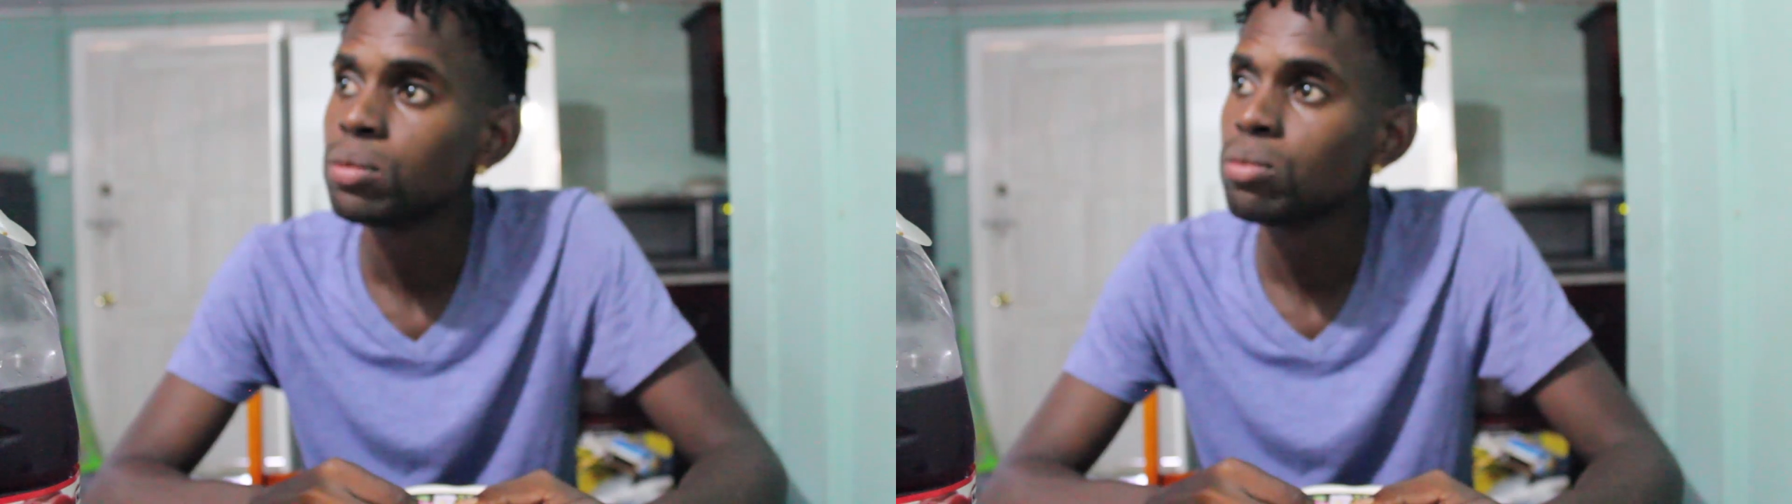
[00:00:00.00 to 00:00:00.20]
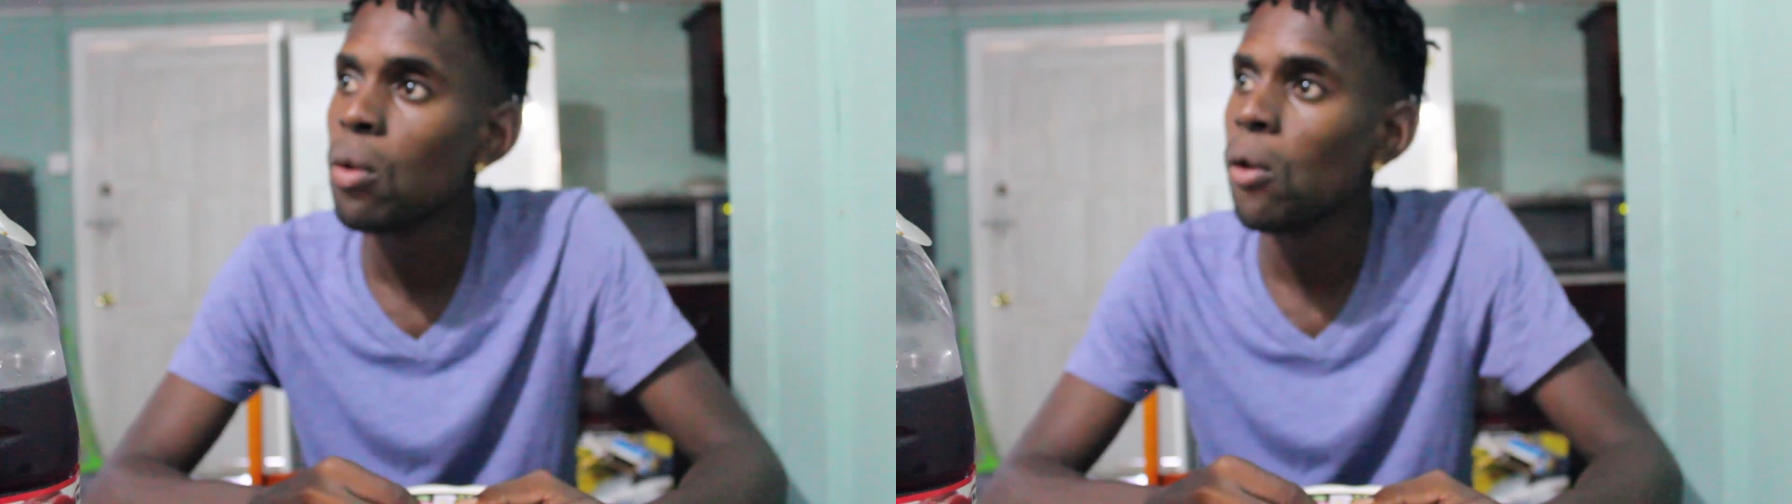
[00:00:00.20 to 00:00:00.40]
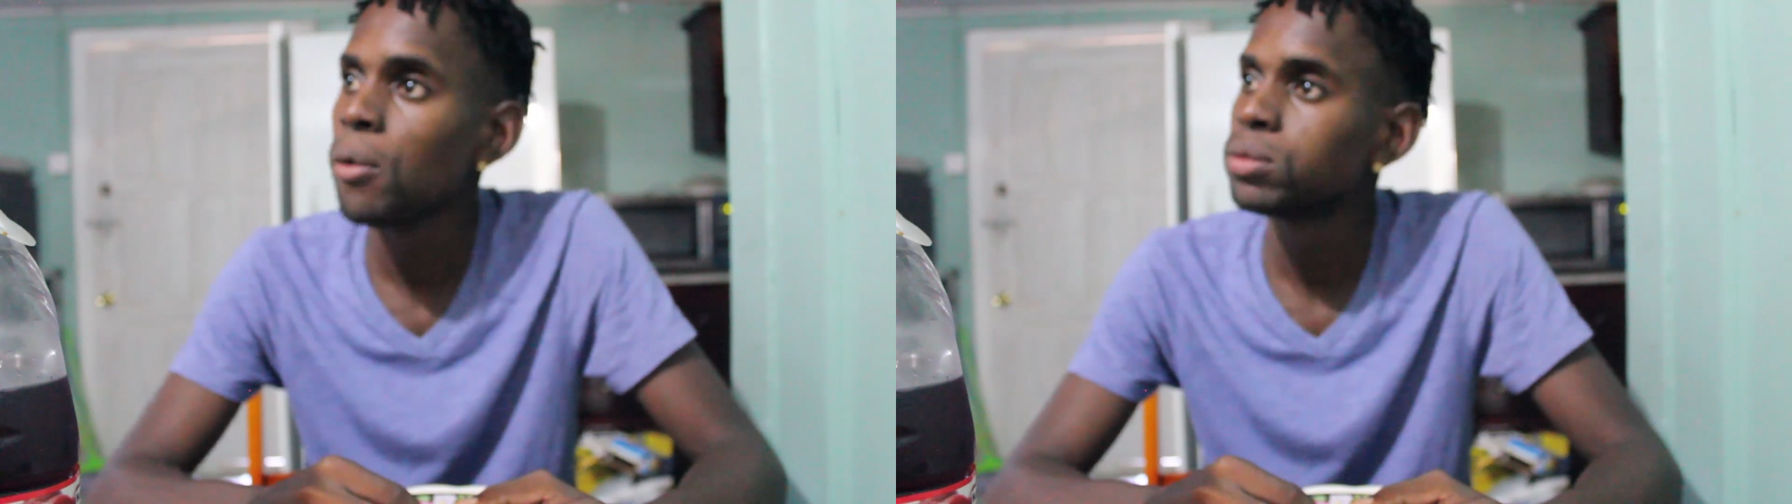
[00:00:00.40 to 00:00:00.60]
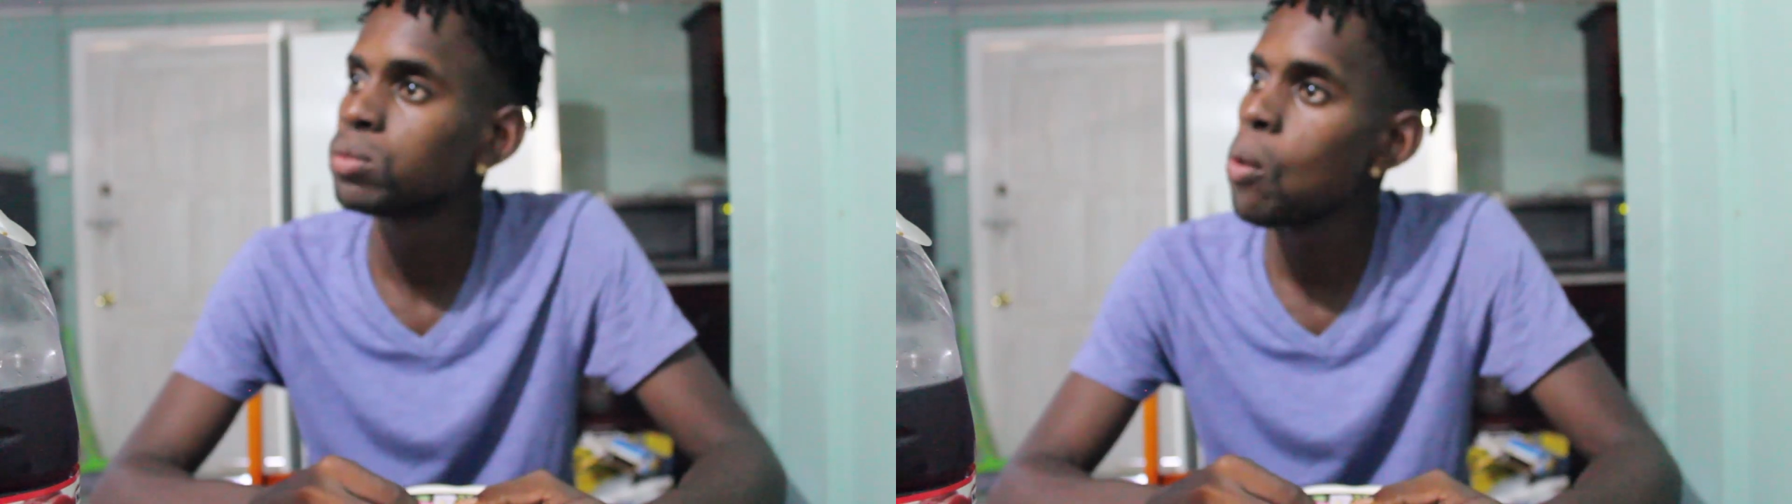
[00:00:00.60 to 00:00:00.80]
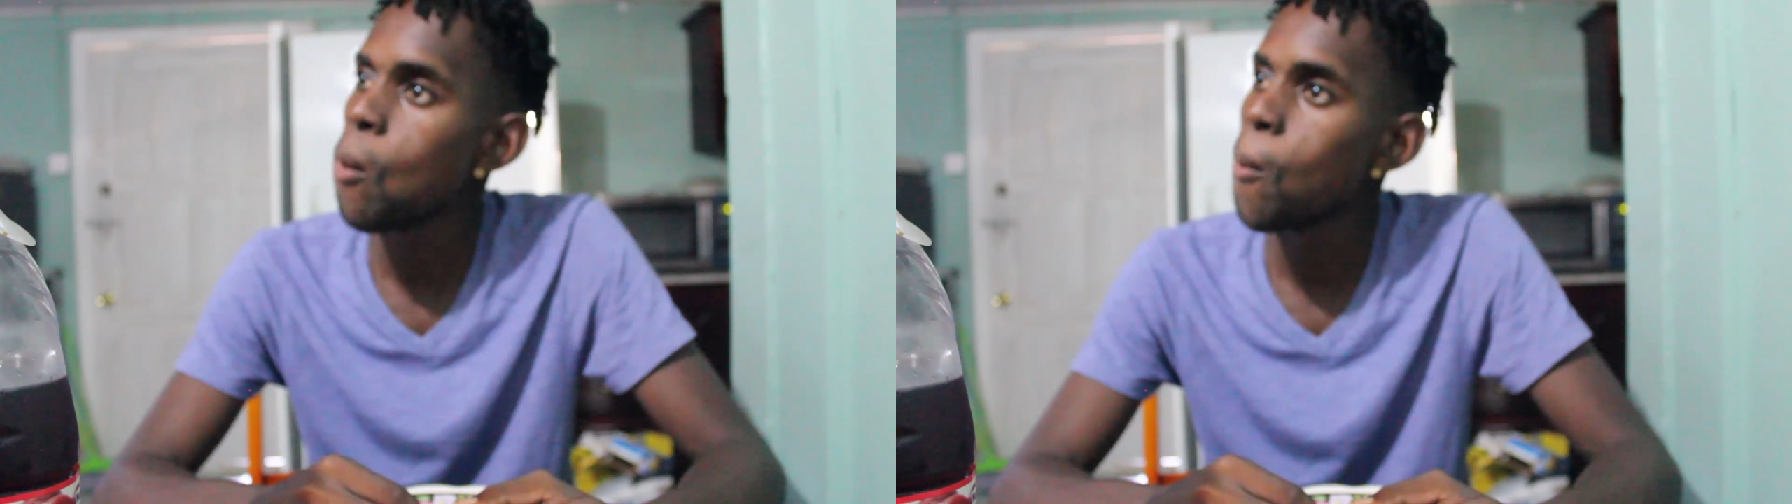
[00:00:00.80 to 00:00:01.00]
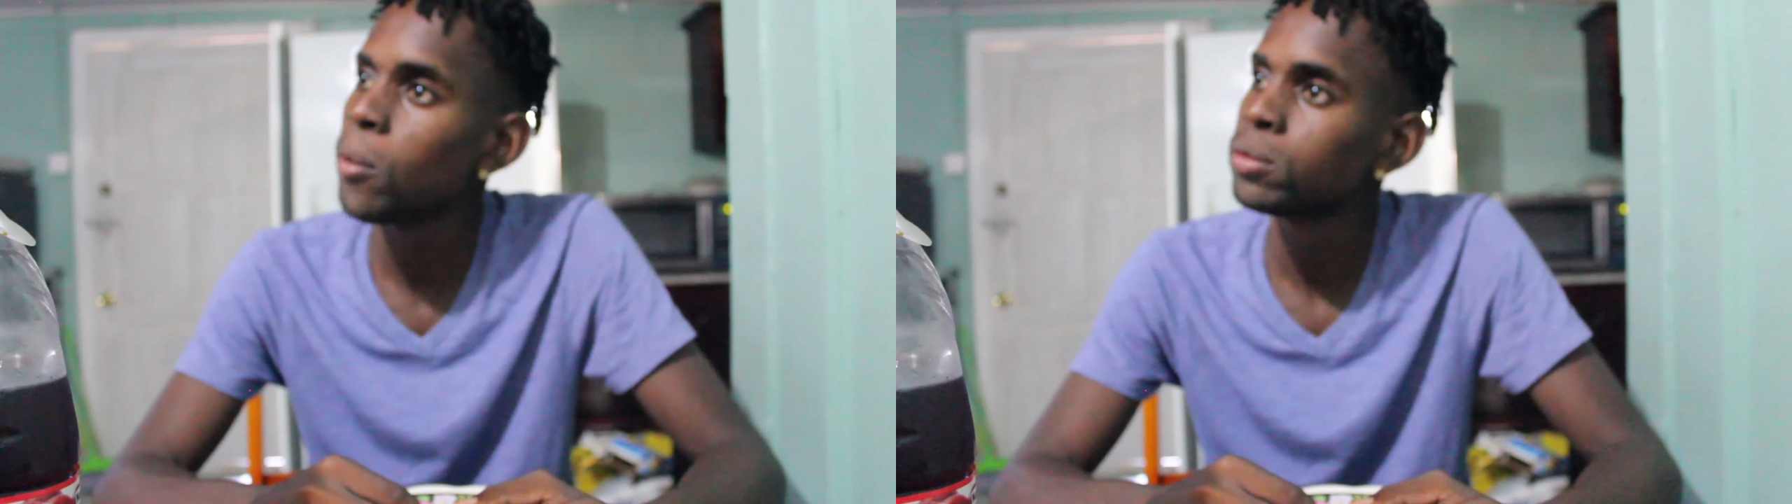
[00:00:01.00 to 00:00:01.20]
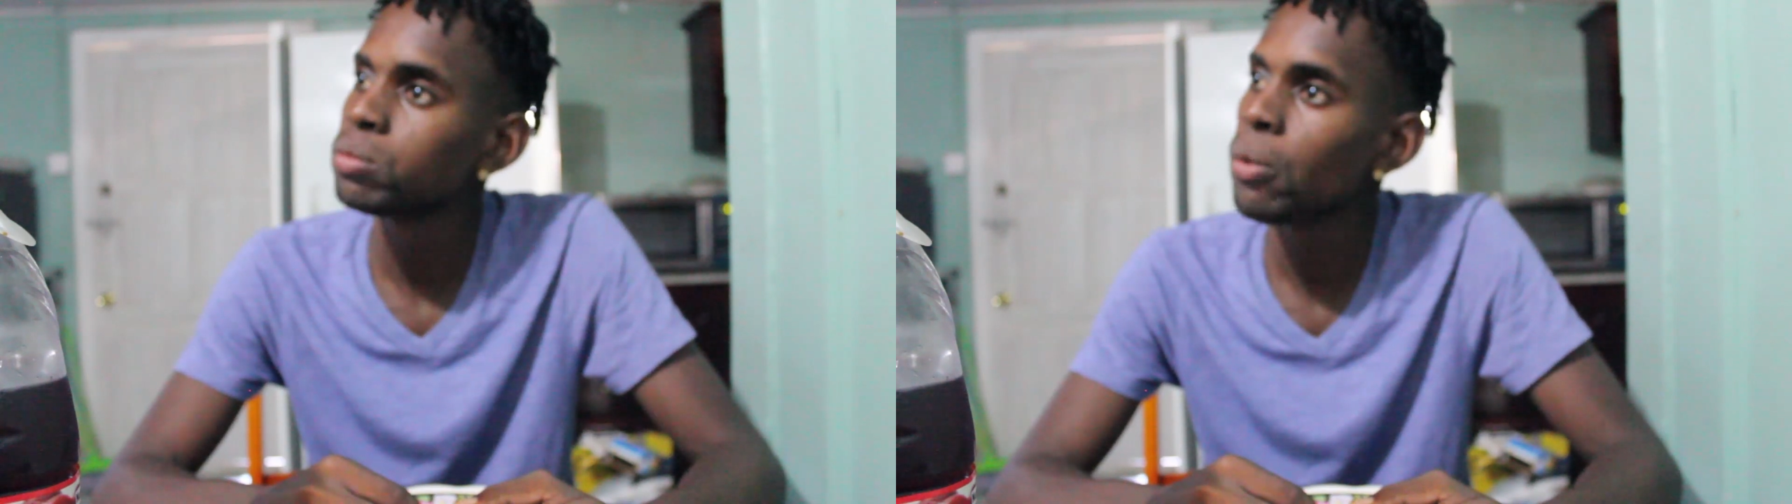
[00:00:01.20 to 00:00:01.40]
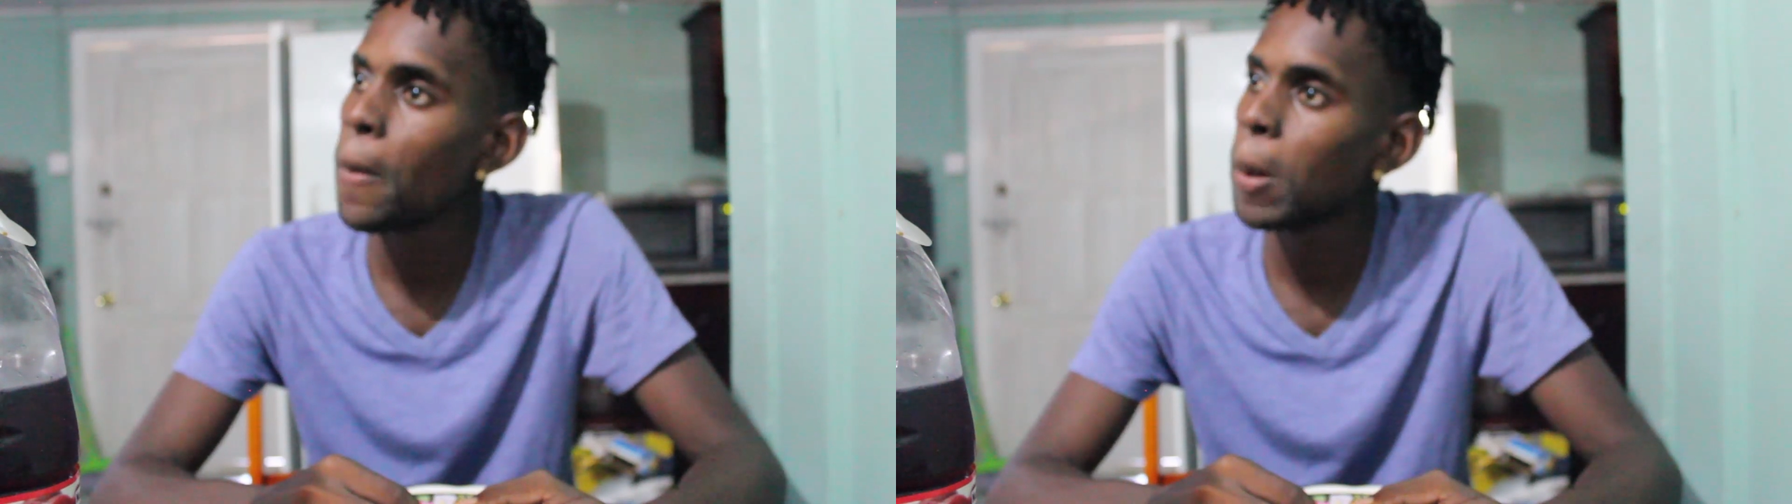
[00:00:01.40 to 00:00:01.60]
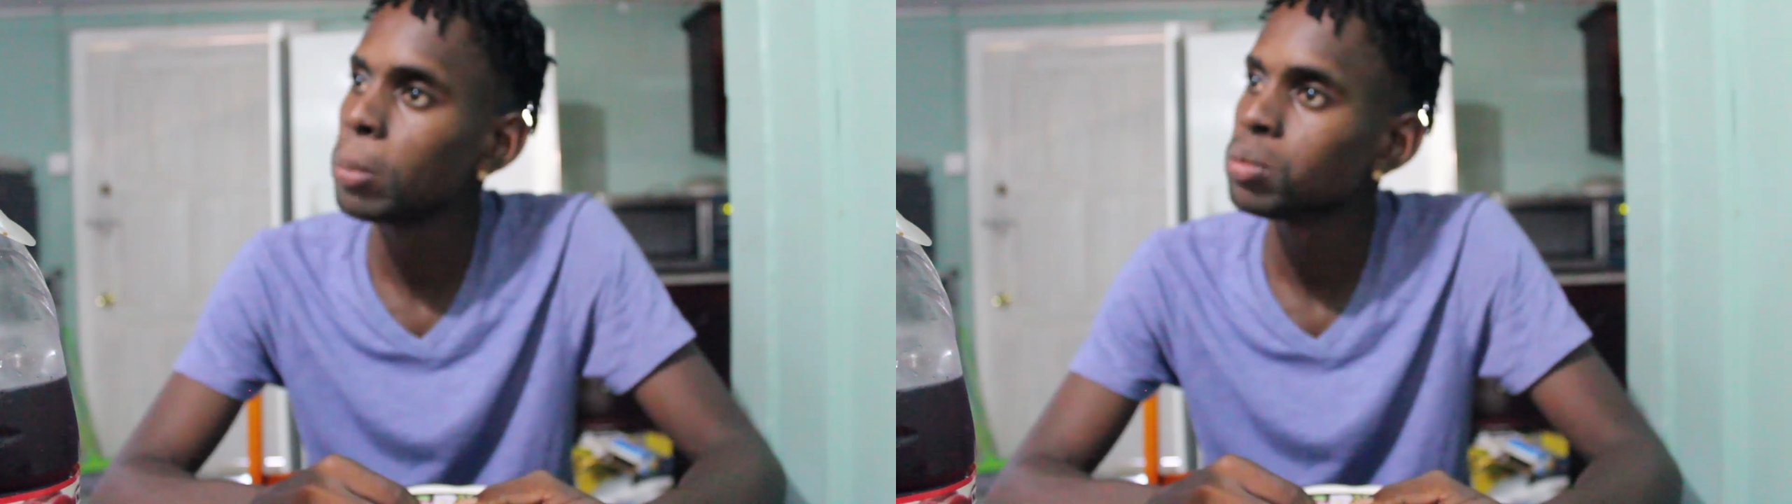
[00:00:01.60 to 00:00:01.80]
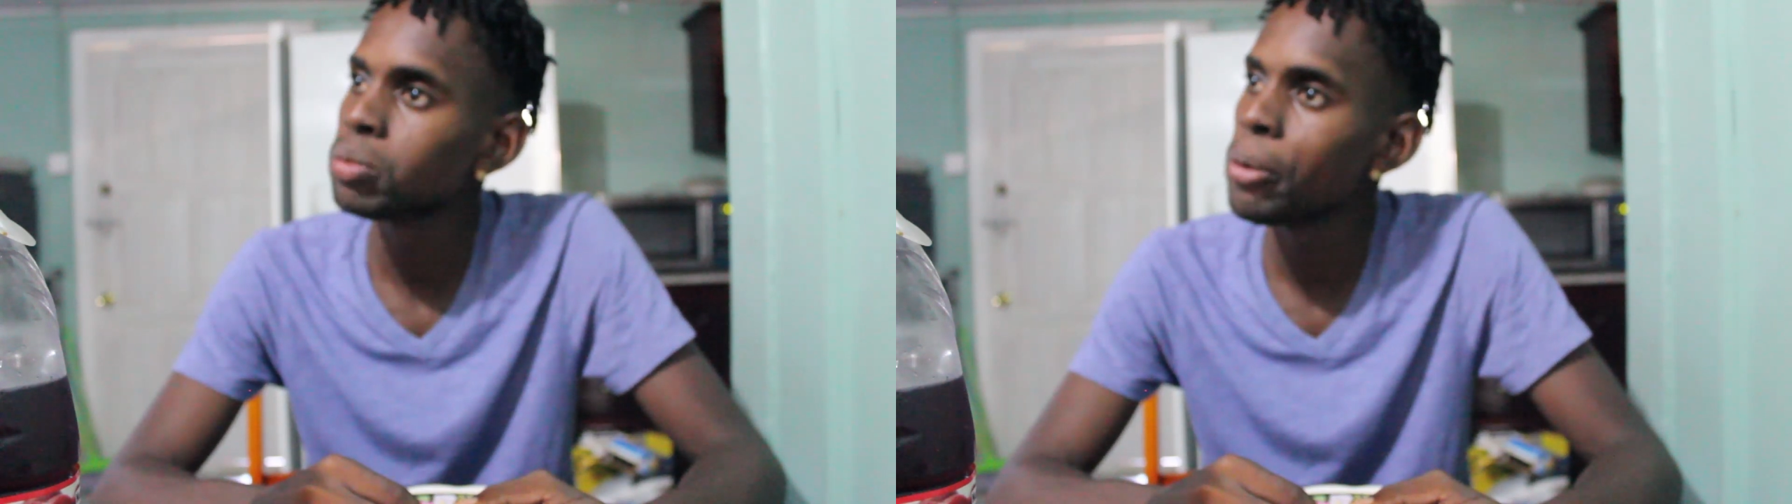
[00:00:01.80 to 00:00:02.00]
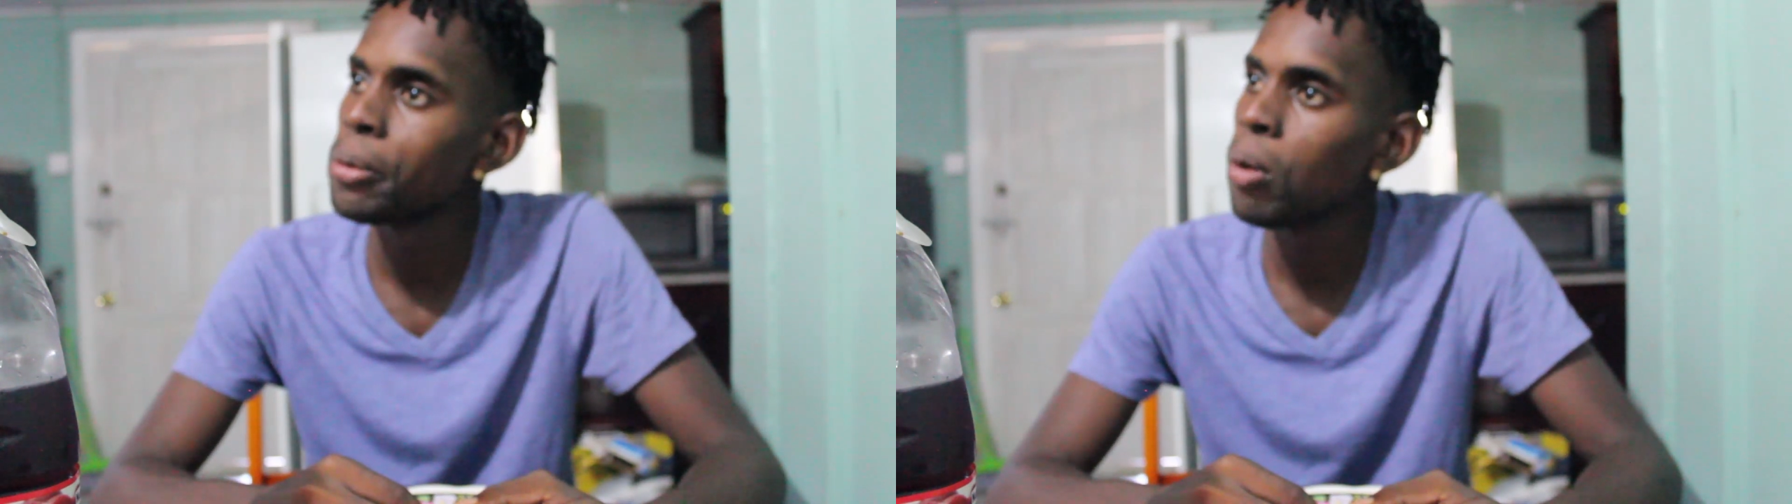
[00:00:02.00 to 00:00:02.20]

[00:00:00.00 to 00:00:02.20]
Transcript: Yes, they married the sister to the guy.